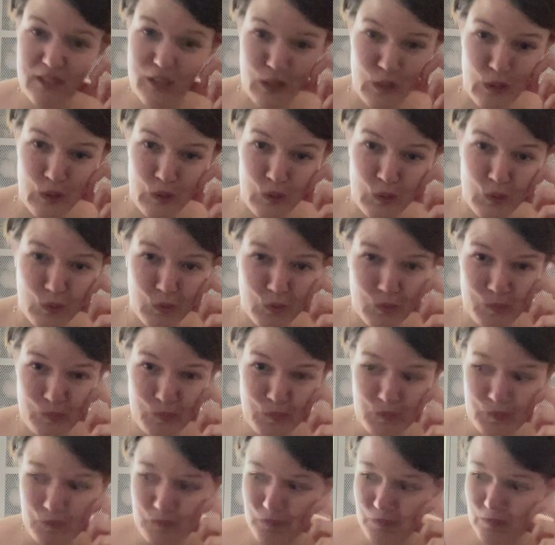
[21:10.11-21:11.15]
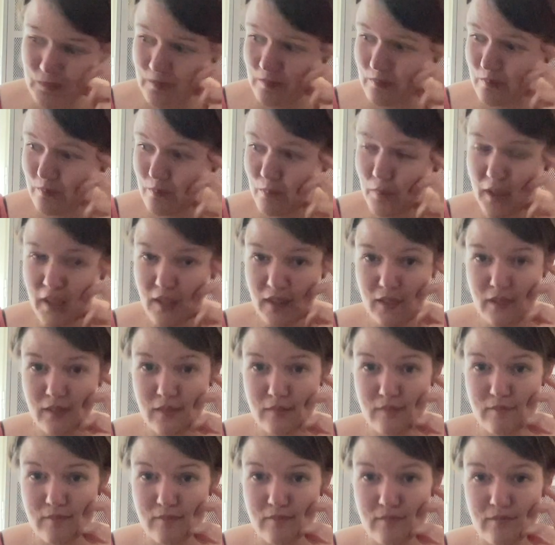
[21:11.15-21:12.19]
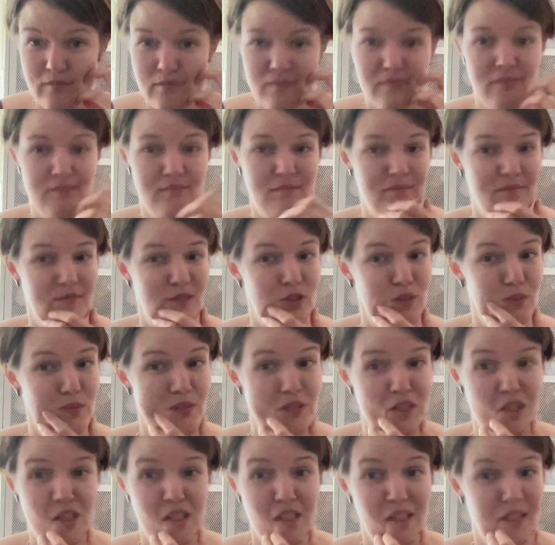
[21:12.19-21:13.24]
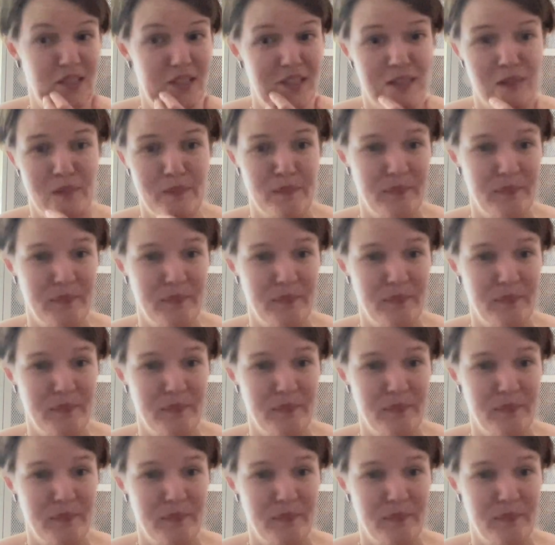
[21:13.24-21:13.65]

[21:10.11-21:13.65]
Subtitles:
too big. Too much knitting.